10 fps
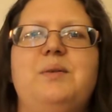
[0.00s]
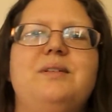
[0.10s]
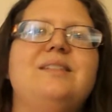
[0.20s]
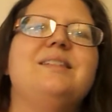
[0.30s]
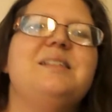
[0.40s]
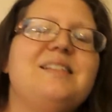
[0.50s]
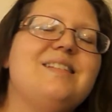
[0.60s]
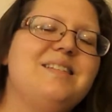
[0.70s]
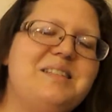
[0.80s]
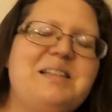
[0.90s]
Well,
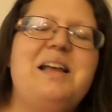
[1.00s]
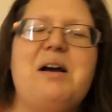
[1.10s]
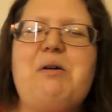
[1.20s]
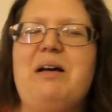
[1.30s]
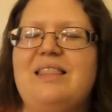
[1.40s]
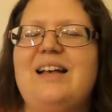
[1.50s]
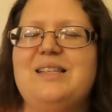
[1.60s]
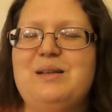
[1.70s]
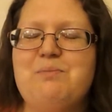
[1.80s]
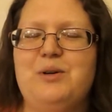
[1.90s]
it's not quite that
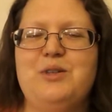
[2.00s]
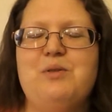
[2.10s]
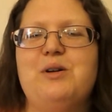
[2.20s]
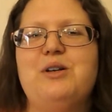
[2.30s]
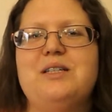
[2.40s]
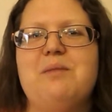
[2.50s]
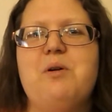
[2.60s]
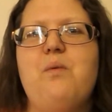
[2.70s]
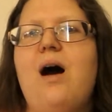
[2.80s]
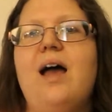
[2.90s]
simple. No one could tell me
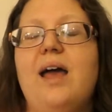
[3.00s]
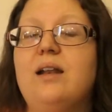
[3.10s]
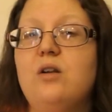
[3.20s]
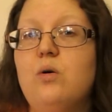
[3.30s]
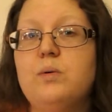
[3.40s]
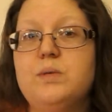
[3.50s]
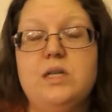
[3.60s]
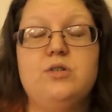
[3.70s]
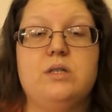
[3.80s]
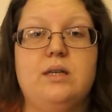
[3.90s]
why, and no one was
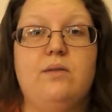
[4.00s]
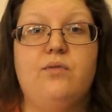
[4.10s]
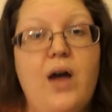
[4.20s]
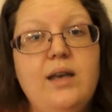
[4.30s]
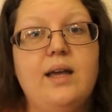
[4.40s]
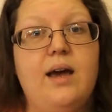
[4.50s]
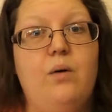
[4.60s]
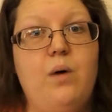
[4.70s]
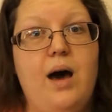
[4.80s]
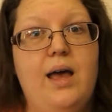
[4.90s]
interested in finding
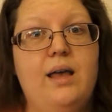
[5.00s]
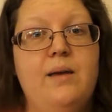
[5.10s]
out why.